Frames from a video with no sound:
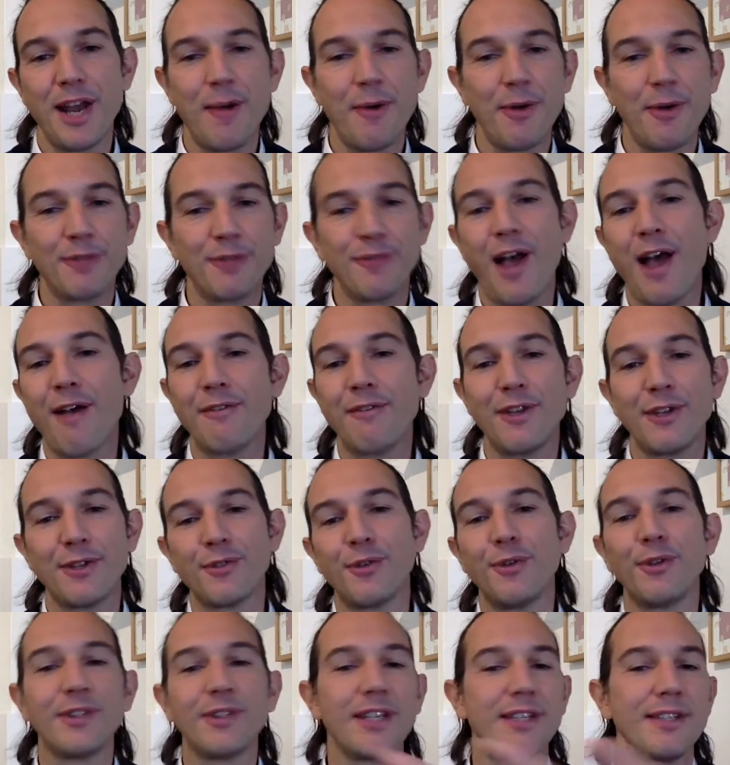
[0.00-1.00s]
I was 5 years
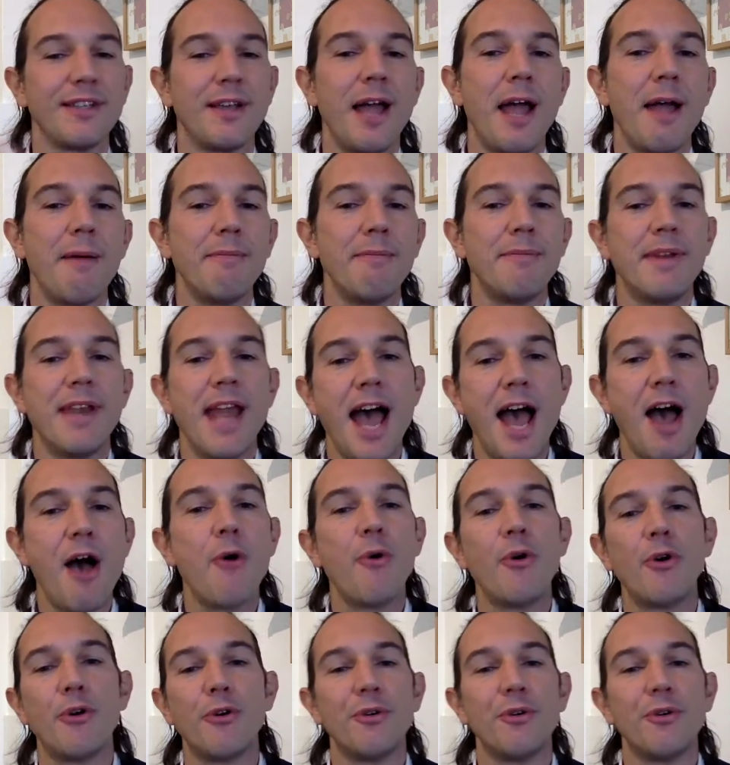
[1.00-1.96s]
old as I am now,